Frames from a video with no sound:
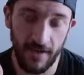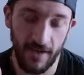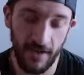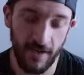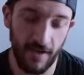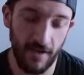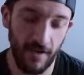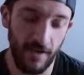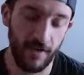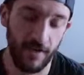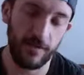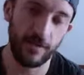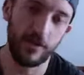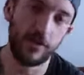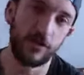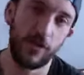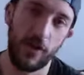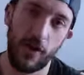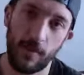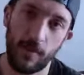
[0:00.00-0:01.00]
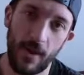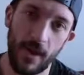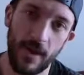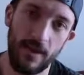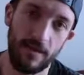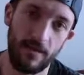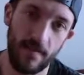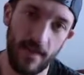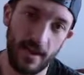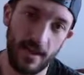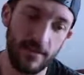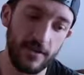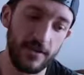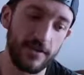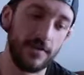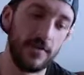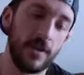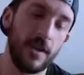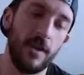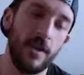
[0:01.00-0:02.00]
strongman
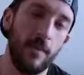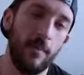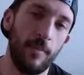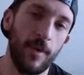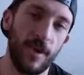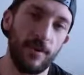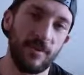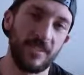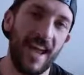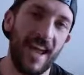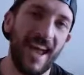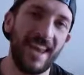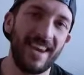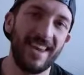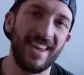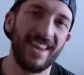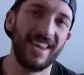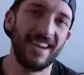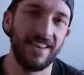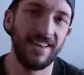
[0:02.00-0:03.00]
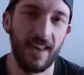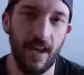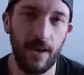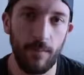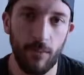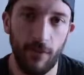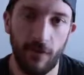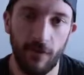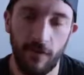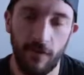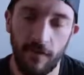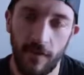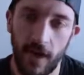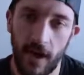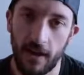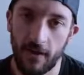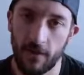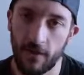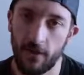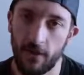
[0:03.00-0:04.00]
events, but I was adding in a lot more
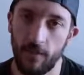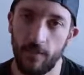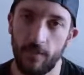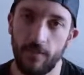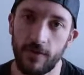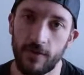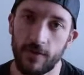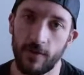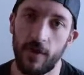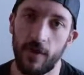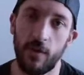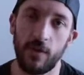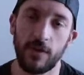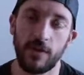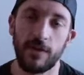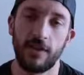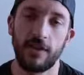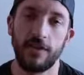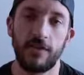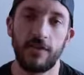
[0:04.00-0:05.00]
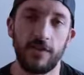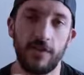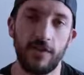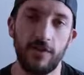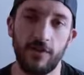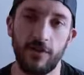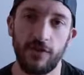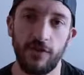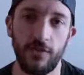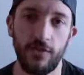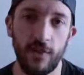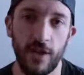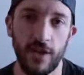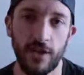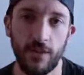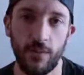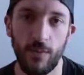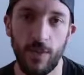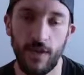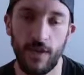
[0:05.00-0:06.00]
volume. So I wasn't concerned too
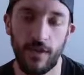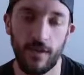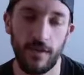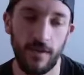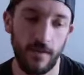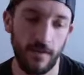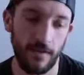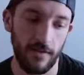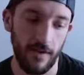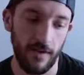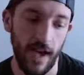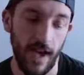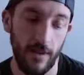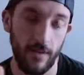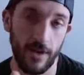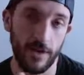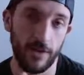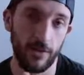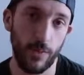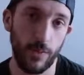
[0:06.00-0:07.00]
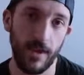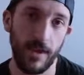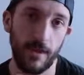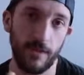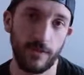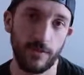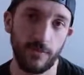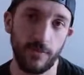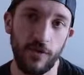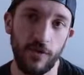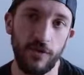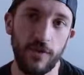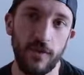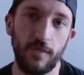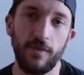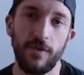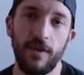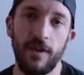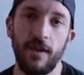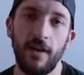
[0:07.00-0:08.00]
much with how much weight I was
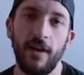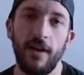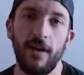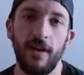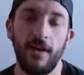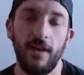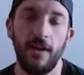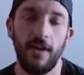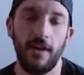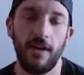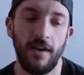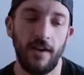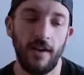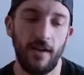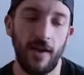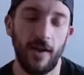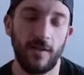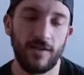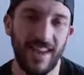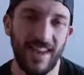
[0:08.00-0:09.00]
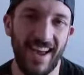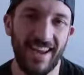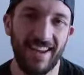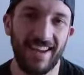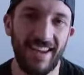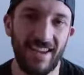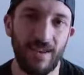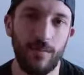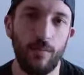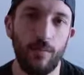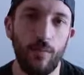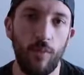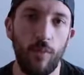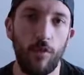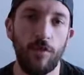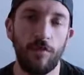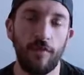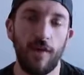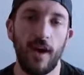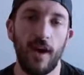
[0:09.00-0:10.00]
moving, but I was adding in
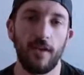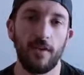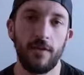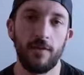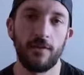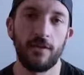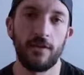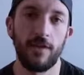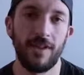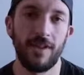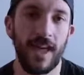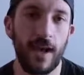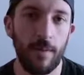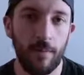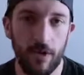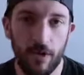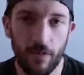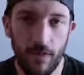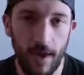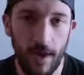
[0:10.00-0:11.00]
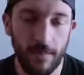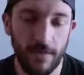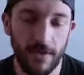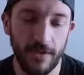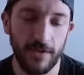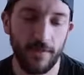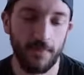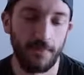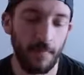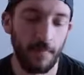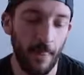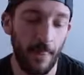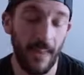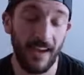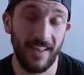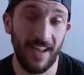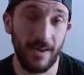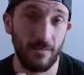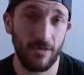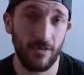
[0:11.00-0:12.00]
more volume. So a lot more reps,
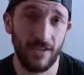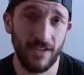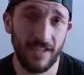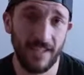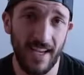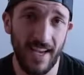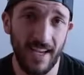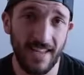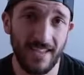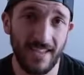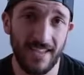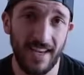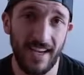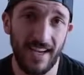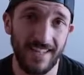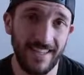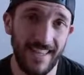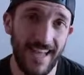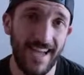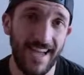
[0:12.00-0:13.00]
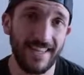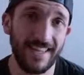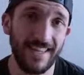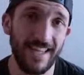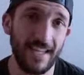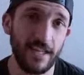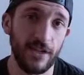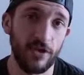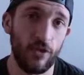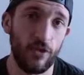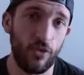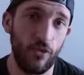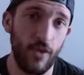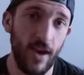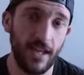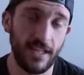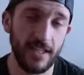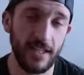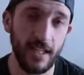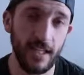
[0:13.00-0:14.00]
a lot more sets, a lot less
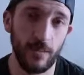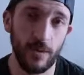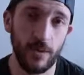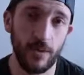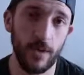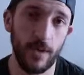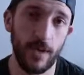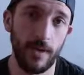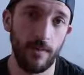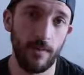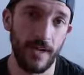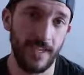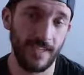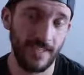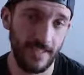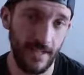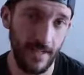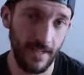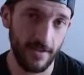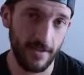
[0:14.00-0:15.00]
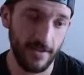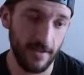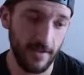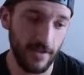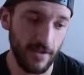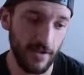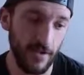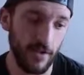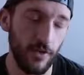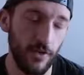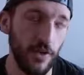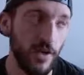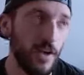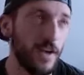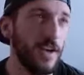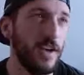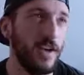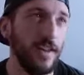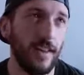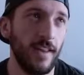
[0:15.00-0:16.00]
rest in between my sets. So
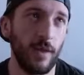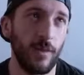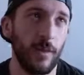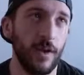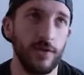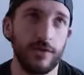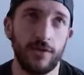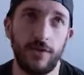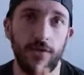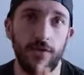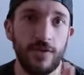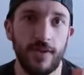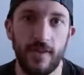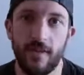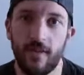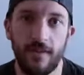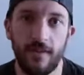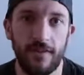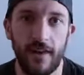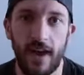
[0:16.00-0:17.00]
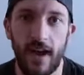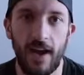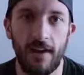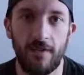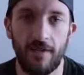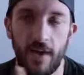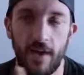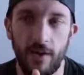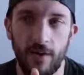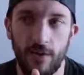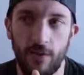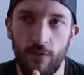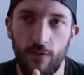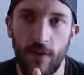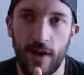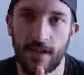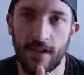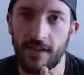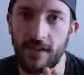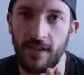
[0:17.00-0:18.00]
like when I was 275, I would
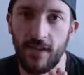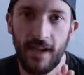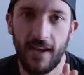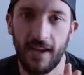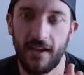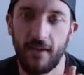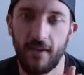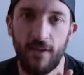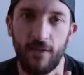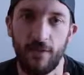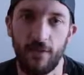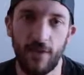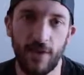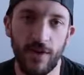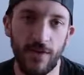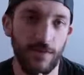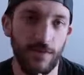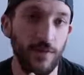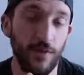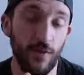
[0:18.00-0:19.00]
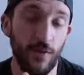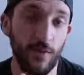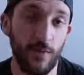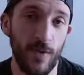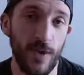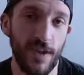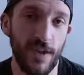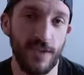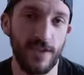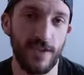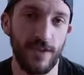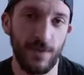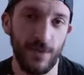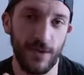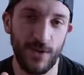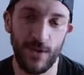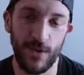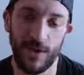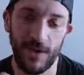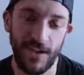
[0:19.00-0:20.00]
rest like 3 to 4 minutes in
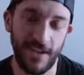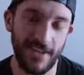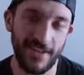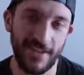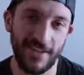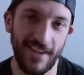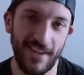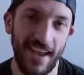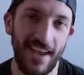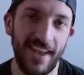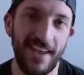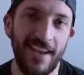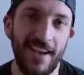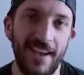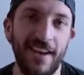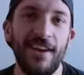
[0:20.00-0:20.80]
between each set.